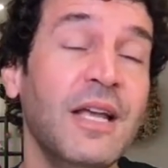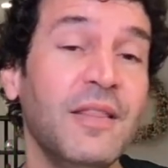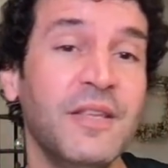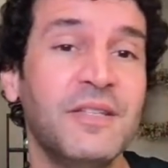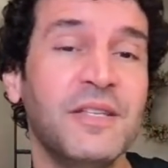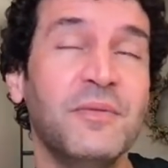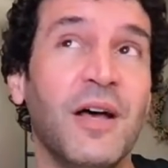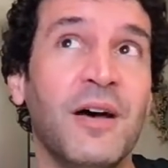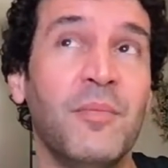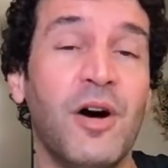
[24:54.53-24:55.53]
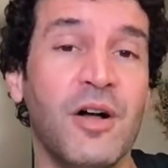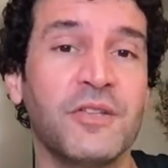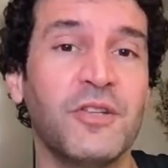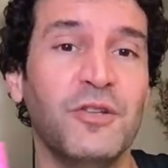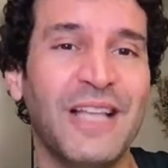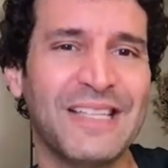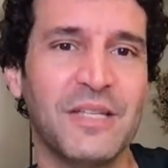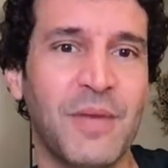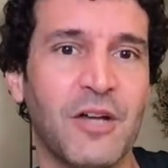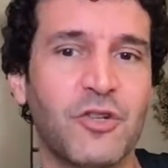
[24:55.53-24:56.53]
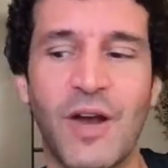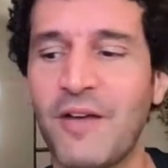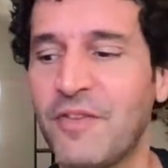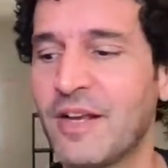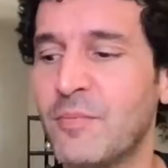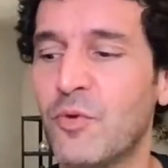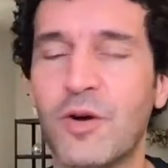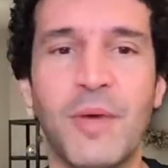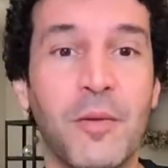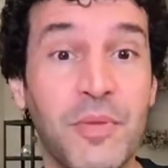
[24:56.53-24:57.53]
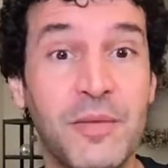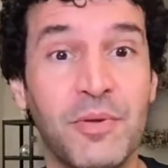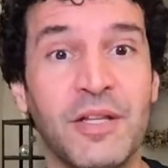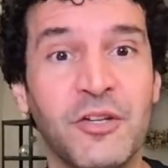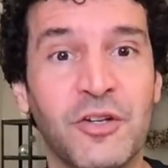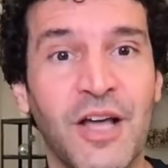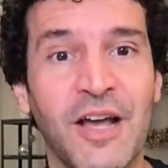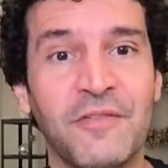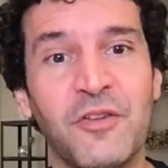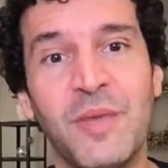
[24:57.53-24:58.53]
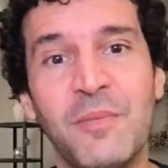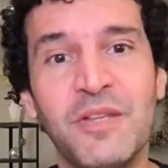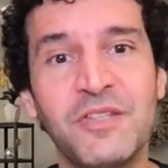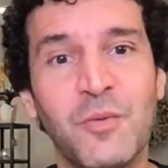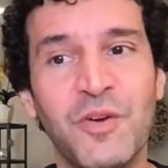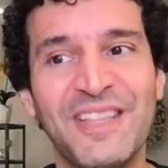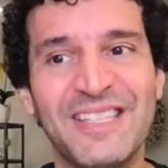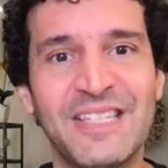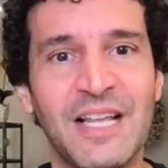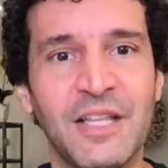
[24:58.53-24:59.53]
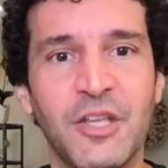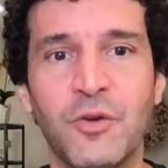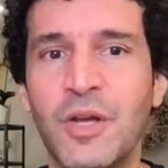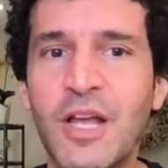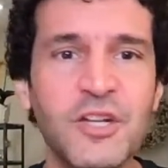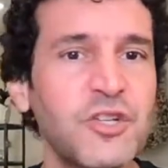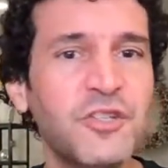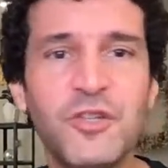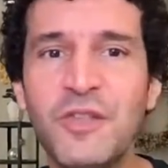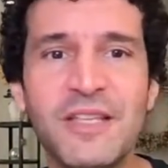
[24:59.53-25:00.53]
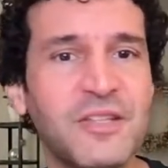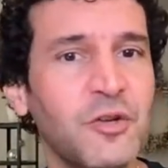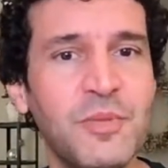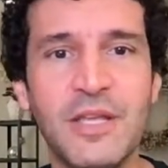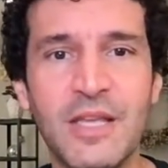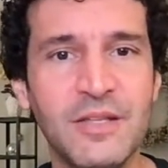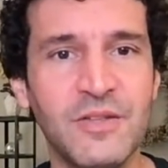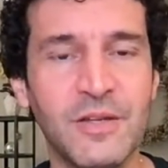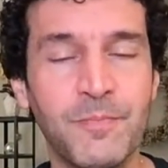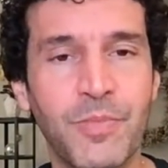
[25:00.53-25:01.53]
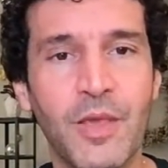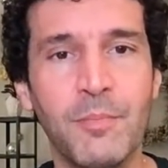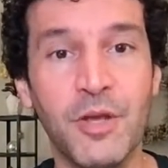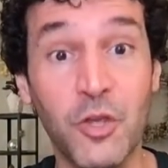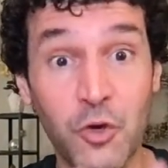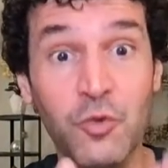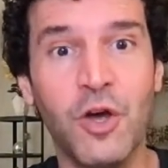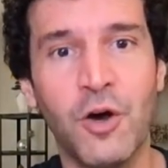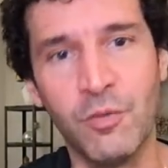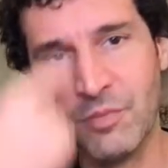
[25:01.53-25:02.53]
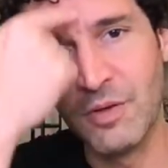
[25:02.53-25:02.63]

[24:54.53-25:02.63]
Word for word: This is also less about traffic and more about people in your life. There may be someone that's telling you, just do this, it'll be easy. But you know,